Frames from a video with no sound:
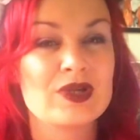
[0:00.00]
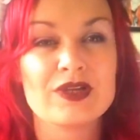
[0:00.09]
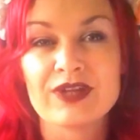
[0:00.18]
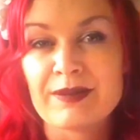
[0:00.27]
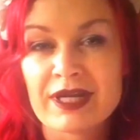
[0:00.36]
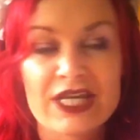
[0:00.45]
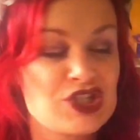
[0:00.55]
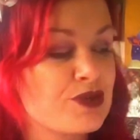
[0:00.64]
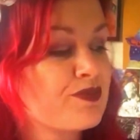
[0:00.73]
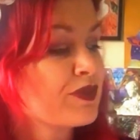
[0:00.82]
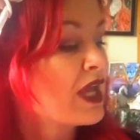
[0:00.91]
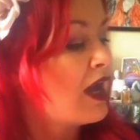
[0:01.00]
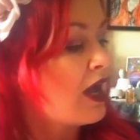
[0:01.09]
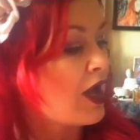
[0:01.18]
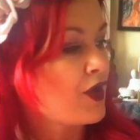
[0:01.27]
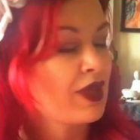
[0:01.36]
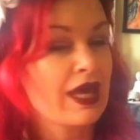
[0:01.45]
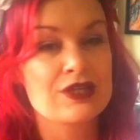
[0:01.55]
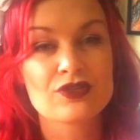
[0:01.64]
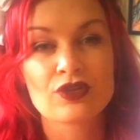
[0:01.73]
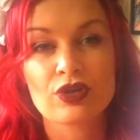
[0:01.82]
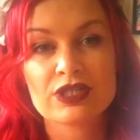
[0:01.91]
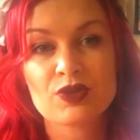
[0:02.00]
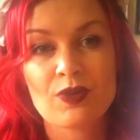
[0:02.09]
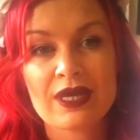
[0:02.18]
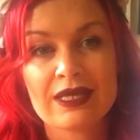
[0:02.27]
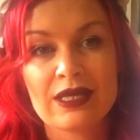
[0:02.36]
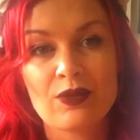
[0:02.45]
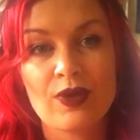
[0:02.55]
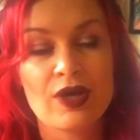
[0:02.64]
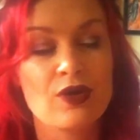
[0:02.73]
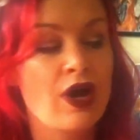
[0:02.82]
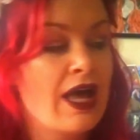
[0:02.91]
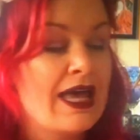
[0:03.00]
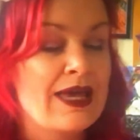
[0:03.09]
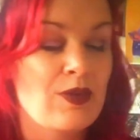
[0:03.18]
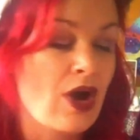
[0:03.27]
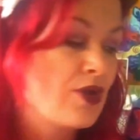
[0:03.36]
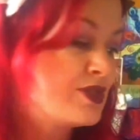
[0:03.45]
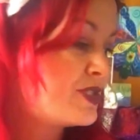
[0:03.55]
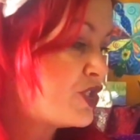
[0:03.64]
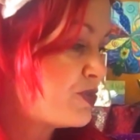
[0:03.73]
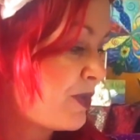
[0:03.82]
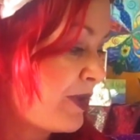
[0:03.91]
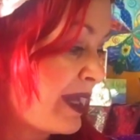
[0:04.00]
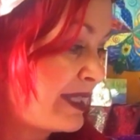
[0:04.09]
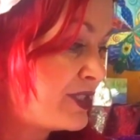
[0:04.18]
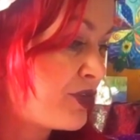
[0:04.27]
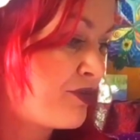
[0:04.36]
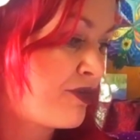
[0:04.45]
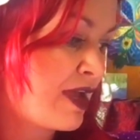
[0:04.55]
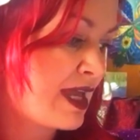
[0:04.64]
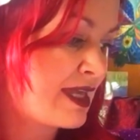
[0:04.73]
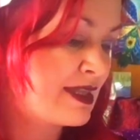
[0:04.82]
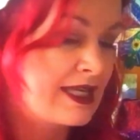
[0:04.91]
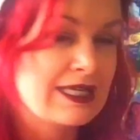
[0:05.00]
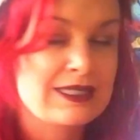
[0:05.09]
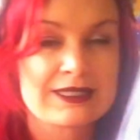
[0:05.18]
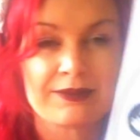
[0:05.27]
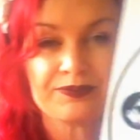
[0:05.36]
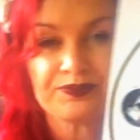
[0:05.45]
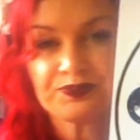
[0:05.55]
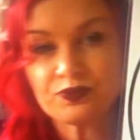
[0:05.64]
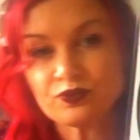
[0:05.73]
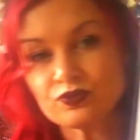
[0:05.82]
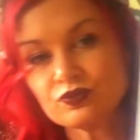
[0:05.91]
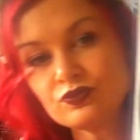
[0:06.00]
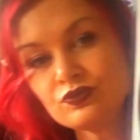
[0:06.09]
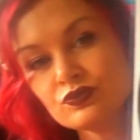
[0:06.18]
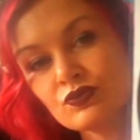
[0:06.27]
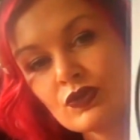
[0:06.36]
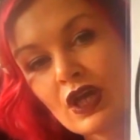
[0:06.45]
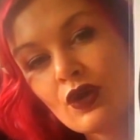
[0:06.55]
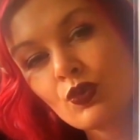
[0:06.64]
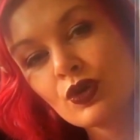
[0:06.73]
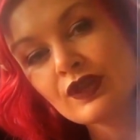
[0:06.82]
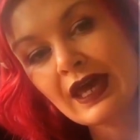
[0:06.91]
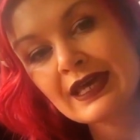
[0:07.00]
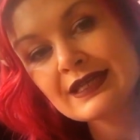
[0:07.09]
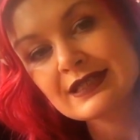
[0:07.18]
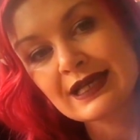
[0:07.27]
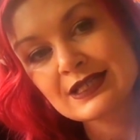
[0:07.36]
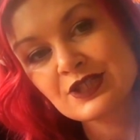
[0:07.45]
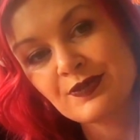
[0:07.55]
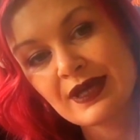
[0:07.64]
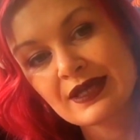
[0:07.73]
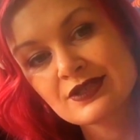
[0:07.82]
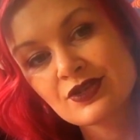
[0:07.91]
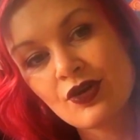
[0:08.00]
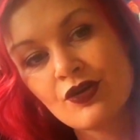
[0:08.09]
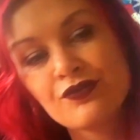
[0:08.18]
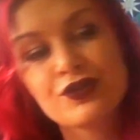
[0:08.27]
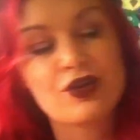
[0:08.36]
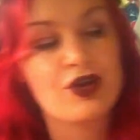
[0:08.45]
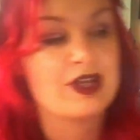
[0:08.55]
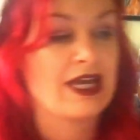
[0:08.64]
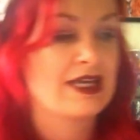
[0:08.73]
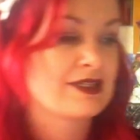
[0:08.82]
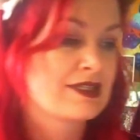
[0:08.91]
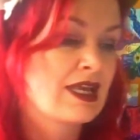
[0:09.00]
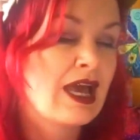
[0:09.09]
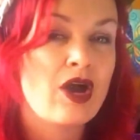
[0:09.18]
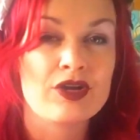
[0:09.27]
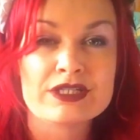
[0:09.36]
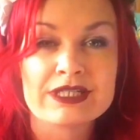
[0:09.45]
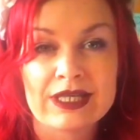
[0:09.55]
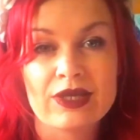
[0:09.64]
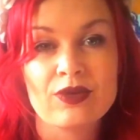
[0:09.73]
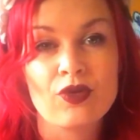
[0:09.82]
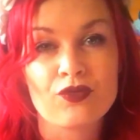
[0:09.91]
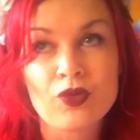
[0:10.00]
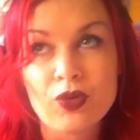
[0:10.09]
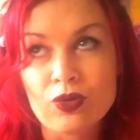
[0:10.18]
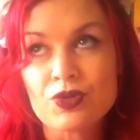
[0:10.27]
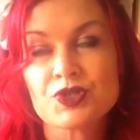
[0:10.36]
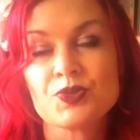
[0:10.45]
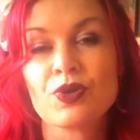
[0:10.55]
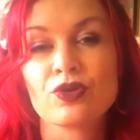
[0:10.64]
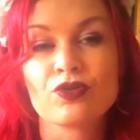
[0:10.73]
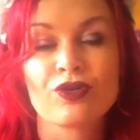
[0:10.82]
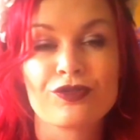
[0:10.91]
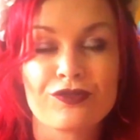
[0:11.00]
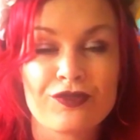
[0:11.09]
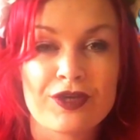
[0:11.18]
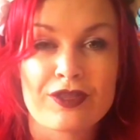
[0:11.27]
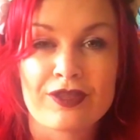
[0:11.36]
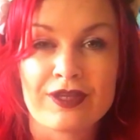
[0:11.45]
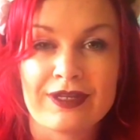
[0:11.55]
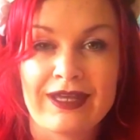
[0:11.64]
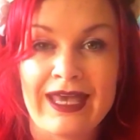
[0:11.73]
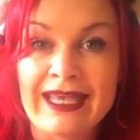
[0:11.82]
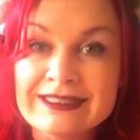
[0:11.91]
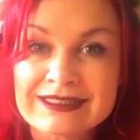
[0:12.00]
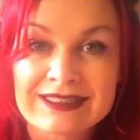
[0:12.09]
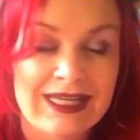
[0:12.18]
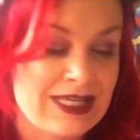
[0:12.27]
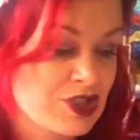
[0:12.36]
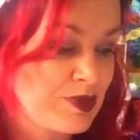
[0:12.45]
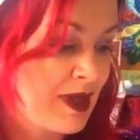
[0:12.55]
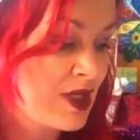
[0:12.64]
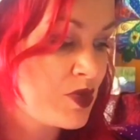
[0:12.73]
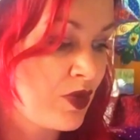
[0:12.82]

I do love a lamination. Okay, so the Goddess Awakening wheel. I was inspired to create this with eight aspects of the goddess. Honestly, of course, we could have gone further than eight aspects.